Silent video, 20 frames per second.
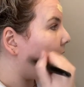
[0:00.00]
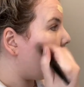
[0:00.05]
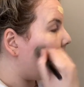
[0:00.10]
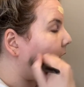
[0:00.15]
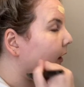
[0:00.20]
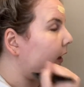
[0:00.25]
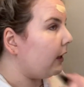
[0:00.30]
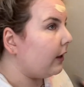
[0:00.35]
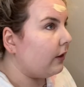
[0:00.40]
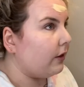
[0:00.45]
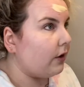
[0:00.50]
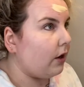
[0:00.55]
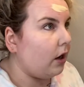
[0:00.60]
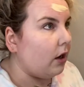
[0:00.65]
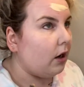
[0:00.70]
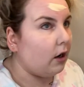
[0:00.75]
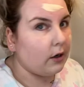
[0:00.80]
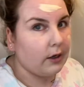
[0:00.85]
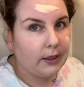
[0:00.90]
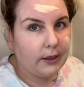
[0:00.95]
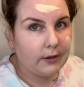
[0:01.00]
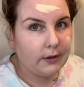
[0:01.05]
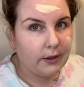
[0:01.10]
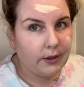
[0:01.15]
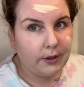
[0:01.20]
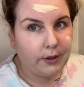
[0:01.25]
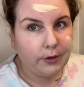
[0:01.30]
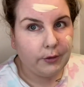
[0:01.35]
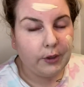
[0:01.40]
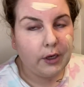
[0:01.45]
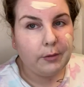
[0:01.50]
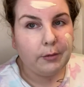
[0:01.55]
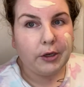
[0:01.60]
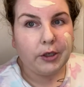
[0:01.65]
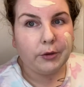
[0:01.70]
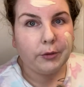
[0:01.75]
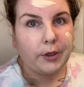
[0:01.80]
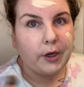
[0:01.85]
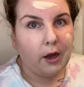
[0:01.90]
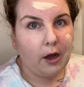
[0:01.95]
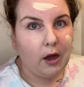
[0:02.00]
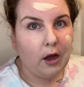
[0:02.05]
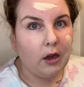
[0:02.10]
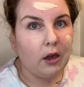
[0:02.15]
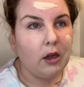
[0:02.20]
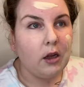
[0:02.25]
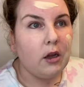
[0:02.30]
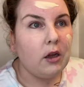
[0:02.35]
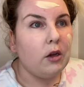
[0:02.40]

at like the Heart Institute in Montreal,